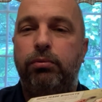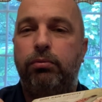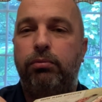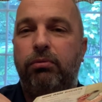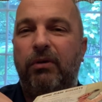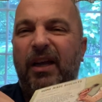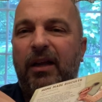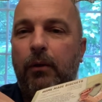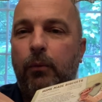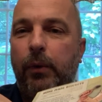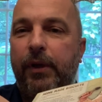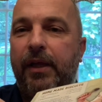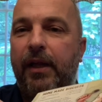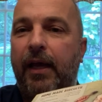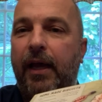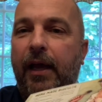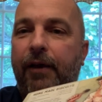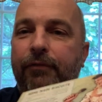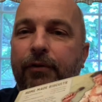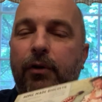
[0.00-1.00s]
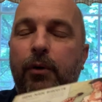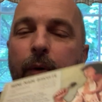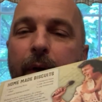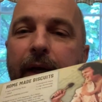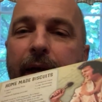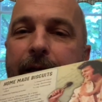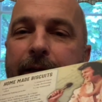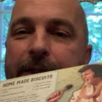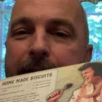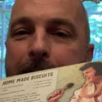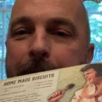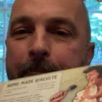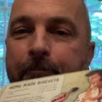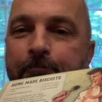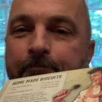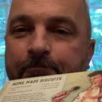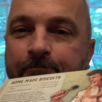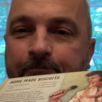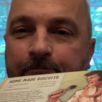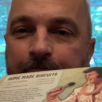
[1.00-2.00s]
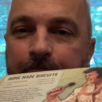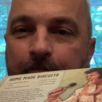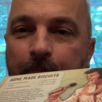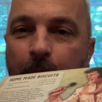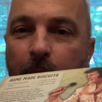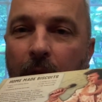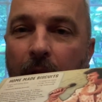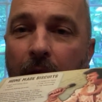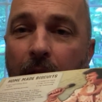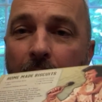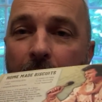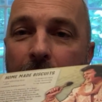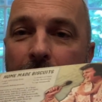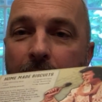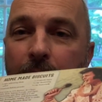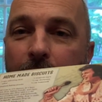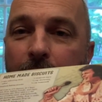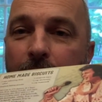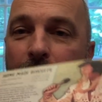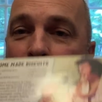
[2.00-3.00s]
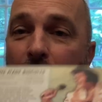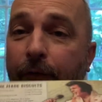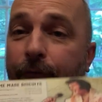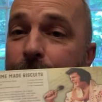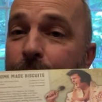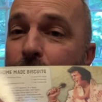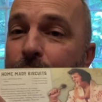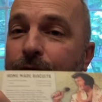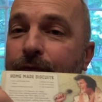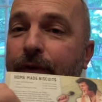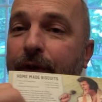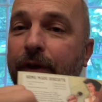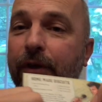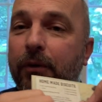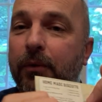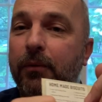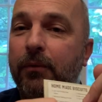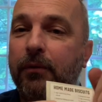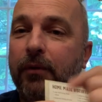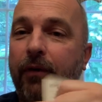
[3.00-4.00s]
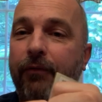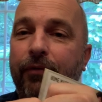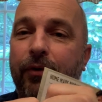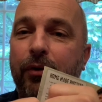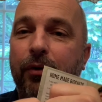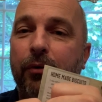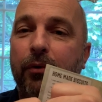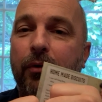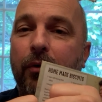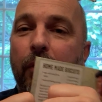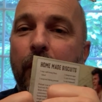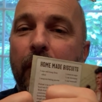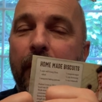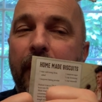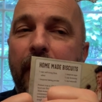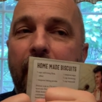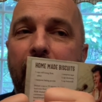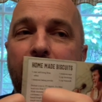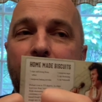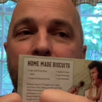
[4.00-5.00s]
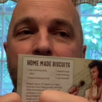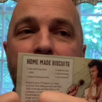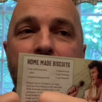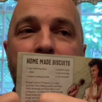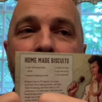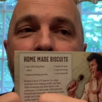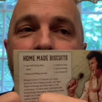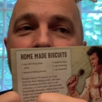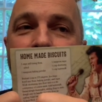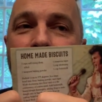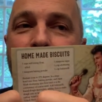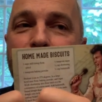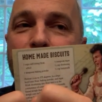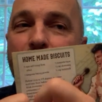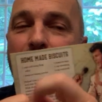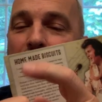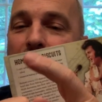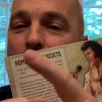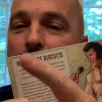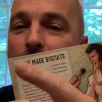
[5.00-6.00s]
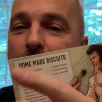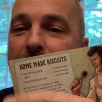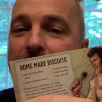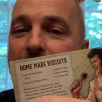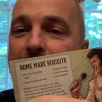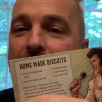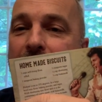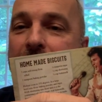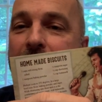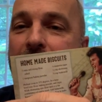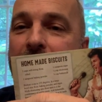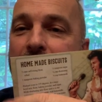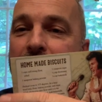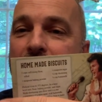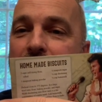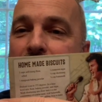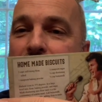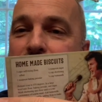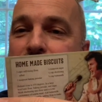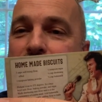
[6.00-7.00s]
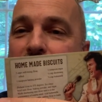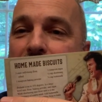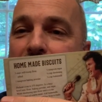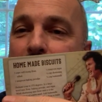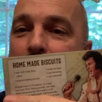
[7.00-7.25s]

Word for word: well, a week and a half ago, I guess. Uh, our first video of the Unicorn Gang featuring Renee, Jilly